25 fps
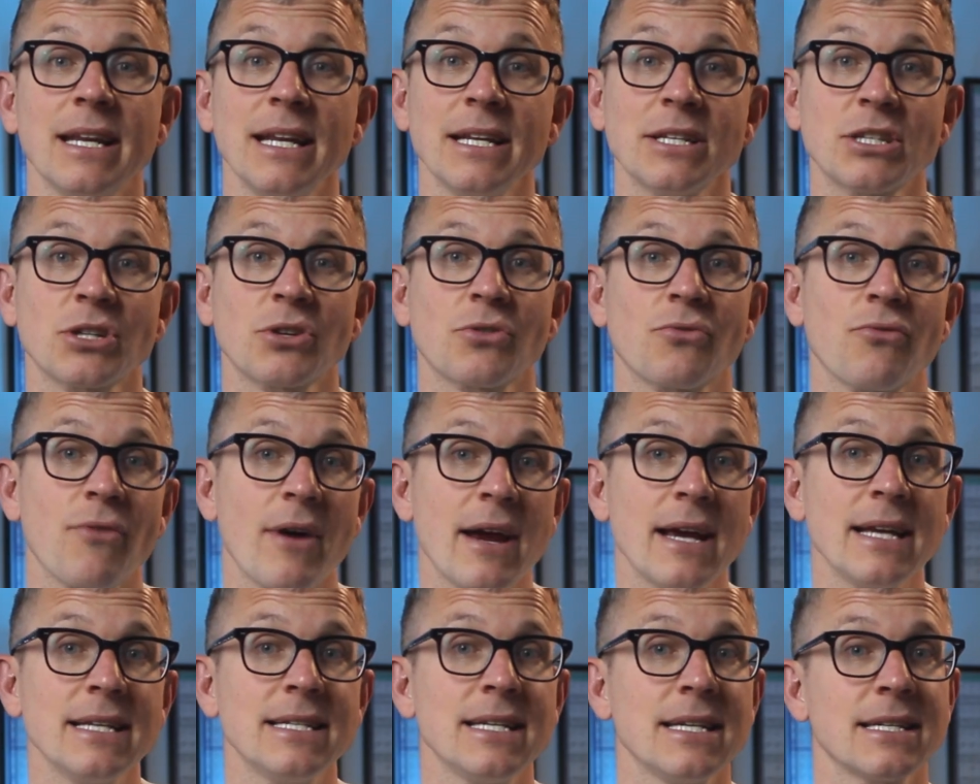It's
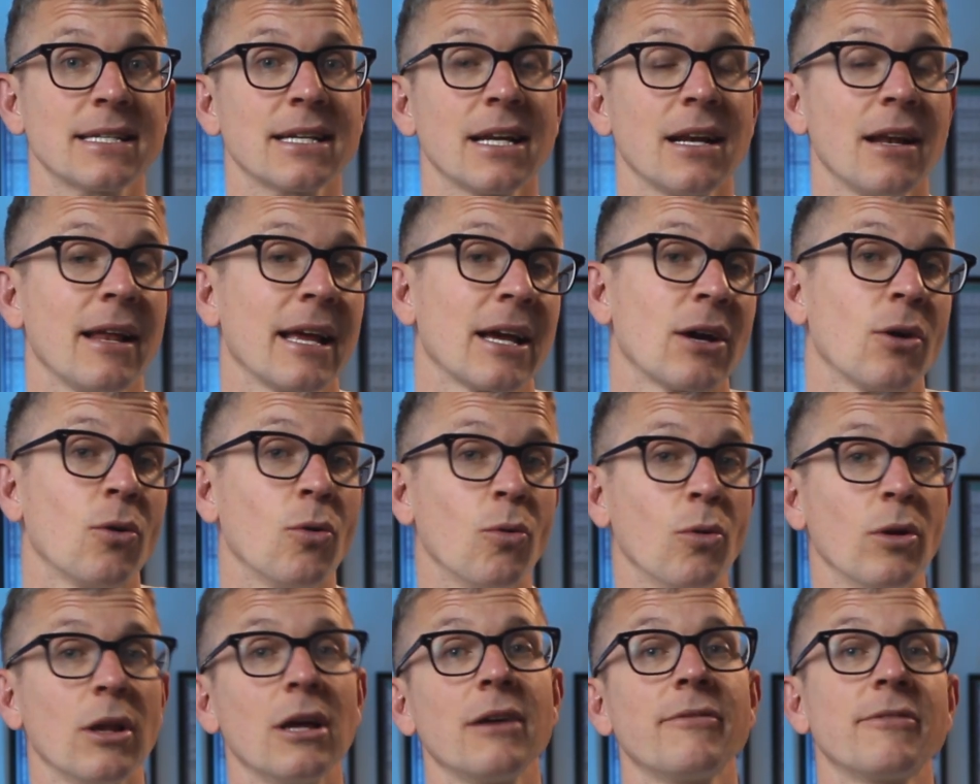crazy, it's kind of like
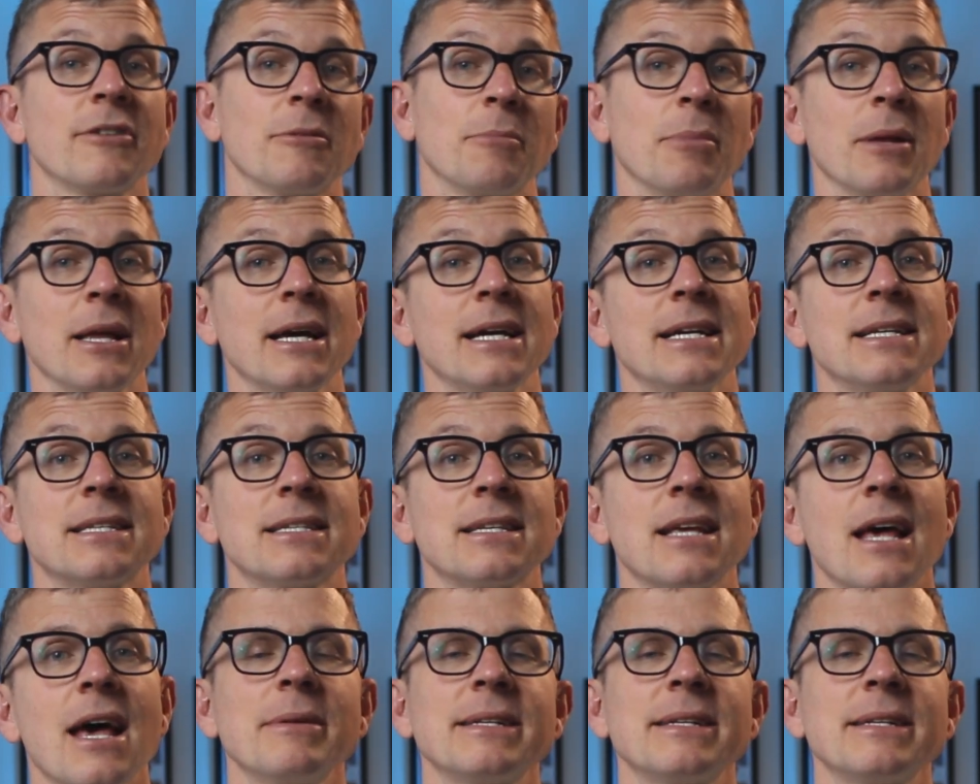all over the place,